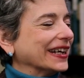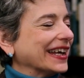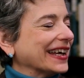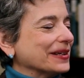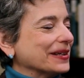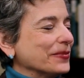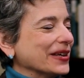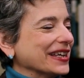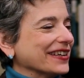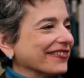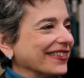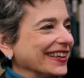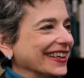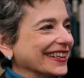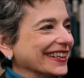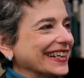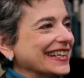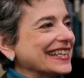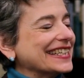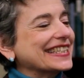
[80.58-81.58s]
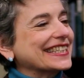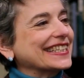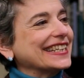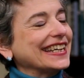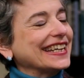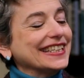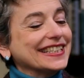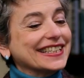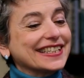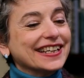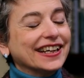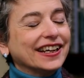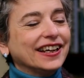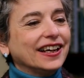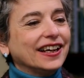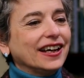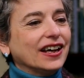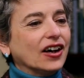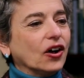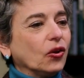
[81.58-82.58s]
enemy of the United States,
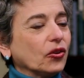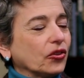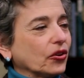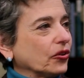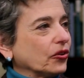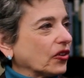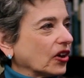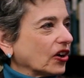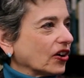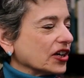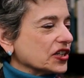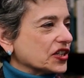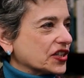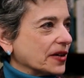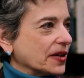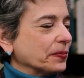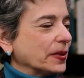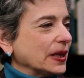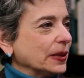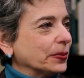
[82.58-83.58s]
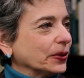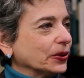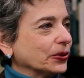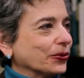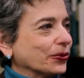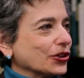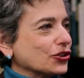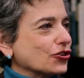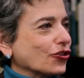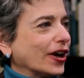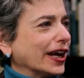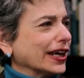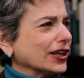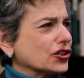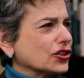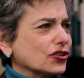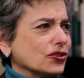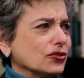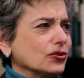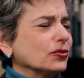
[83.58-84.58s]
although there are some people who are trying
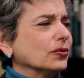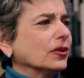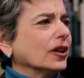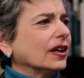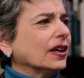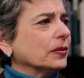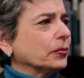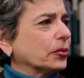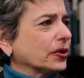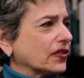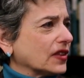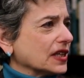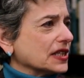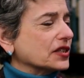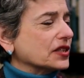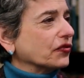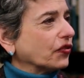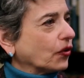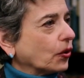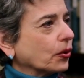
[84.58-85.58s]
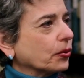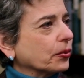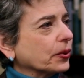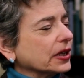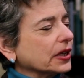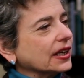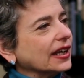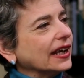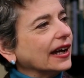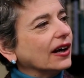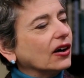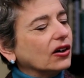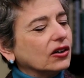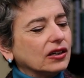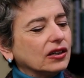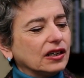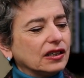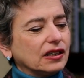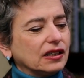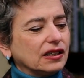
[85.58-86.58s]
to put this forward now.
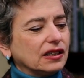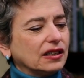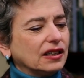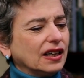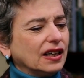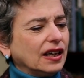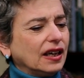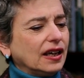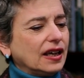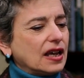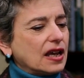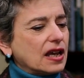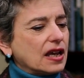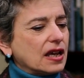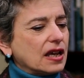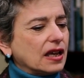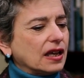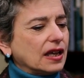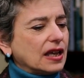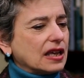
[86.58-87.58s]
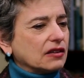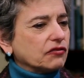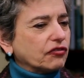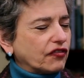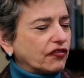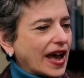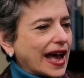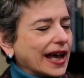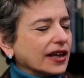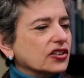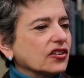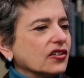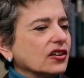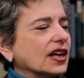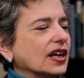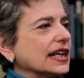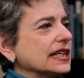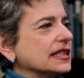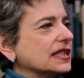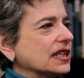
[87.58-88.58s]
In fact, the
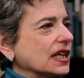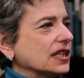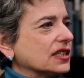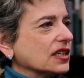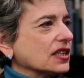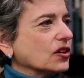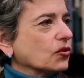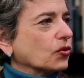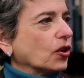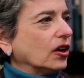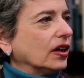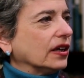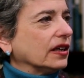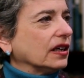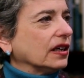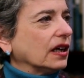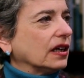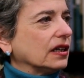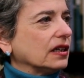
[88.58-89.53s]
United States and Iran